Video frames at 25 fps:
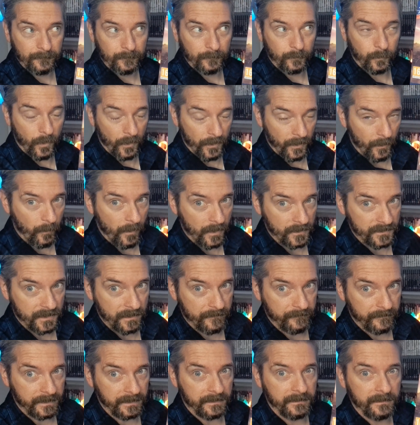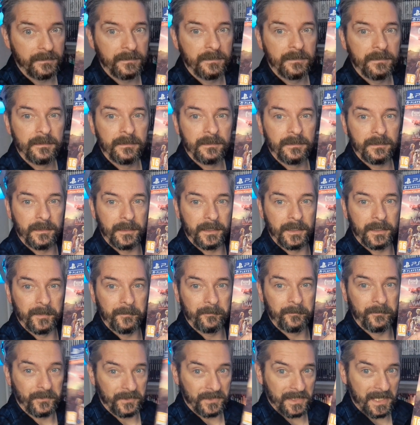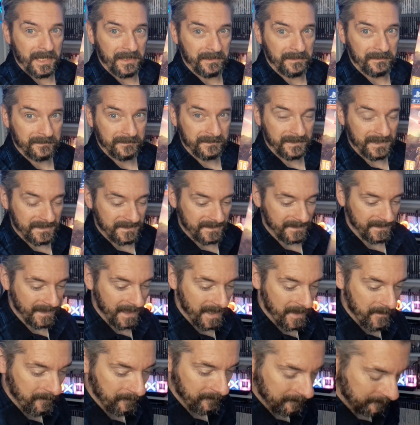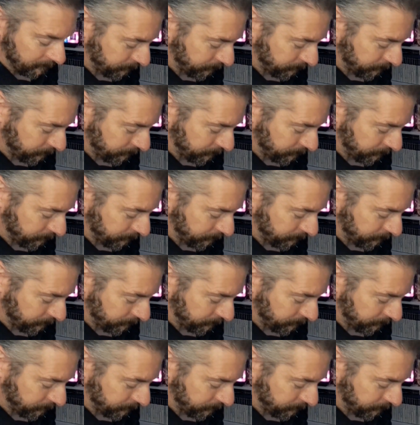what there was of it. Yeah, decent game.